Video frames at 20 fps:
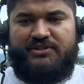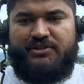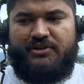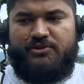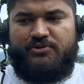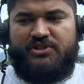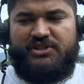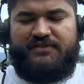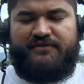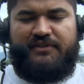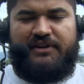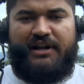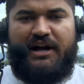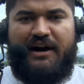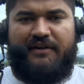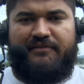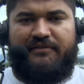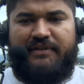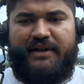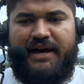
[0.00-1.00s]
And so you just feed
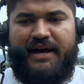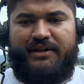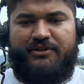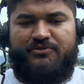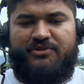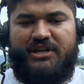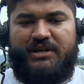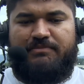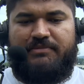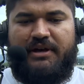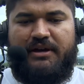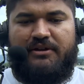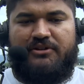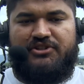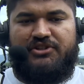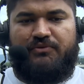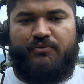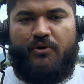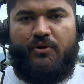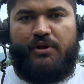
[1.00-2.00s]
off of that and you keep the
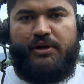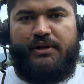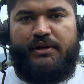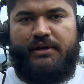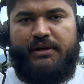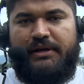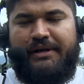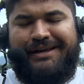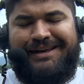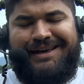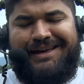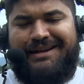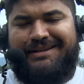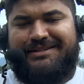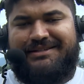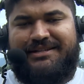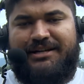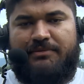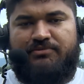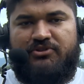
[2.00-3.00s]
energy rolling, and
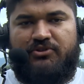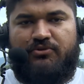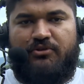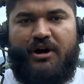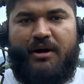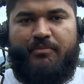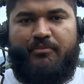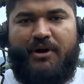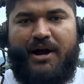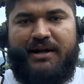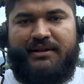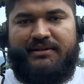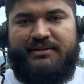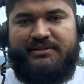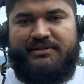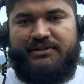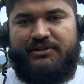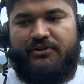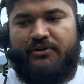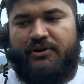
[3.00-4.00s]
it just helps you throughout
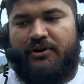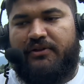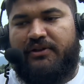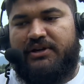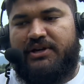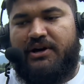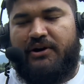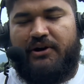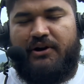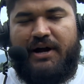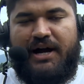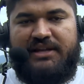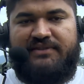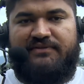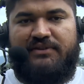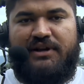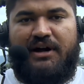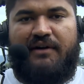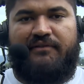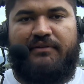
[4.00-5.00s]
practice, you know, and all the younger
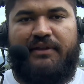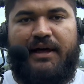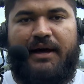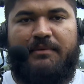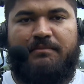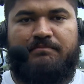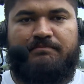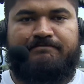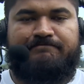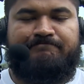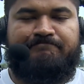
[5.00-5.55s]
guys feed off of that.